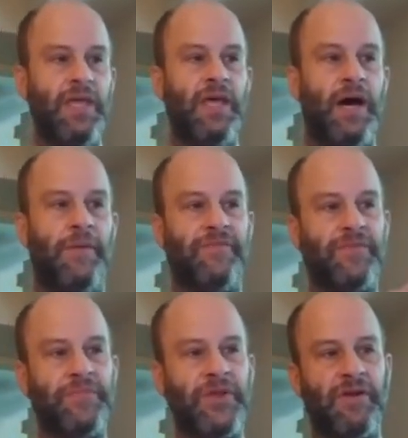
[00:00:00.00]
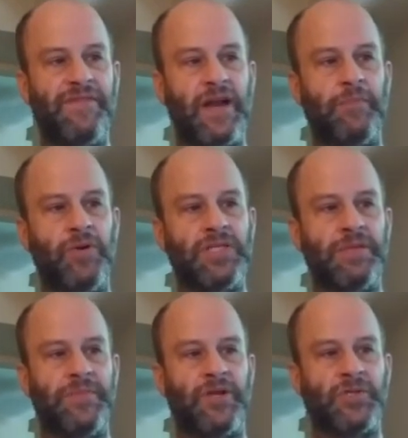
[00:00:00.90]
Um, from Theravada
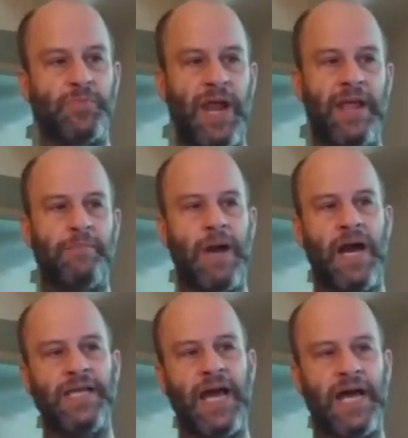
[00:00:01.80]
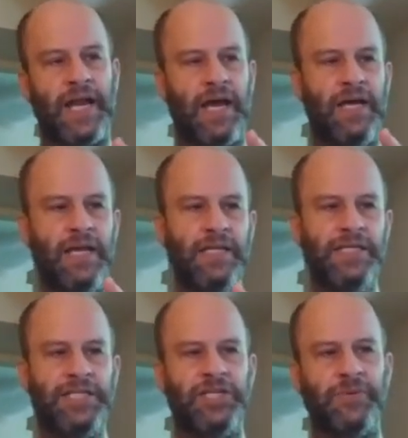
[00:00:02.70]
Buddhism, there sprang Mahayana,
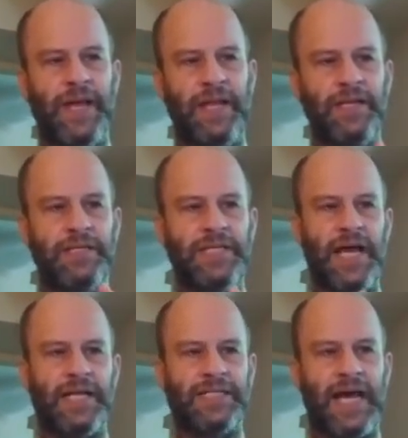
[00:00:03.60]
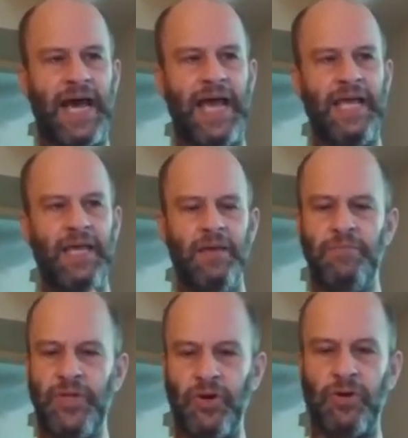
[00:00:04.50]
Nichiren, Tiantai,
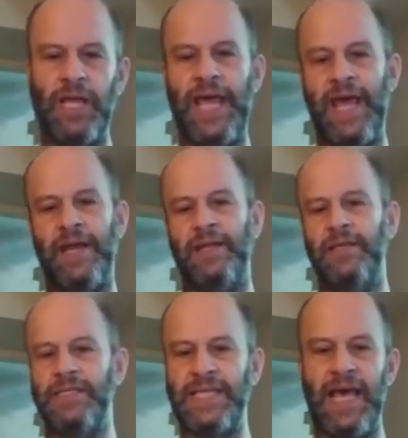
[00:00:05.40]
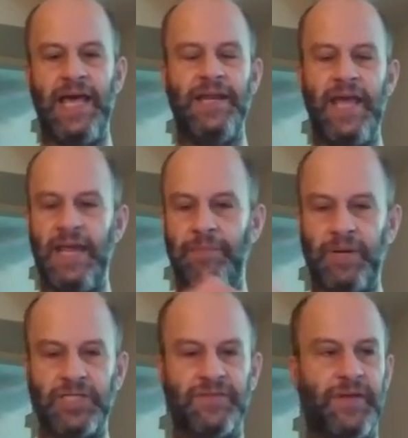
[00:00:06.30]
Pure Land, Zen, and a
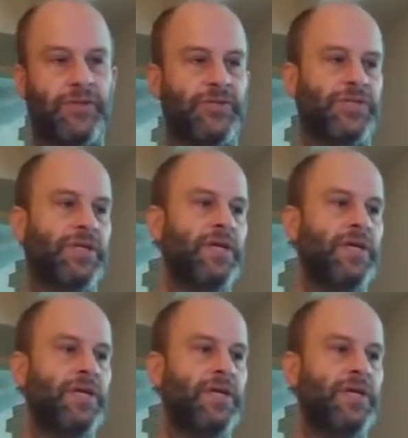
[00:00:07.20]
bunch of others.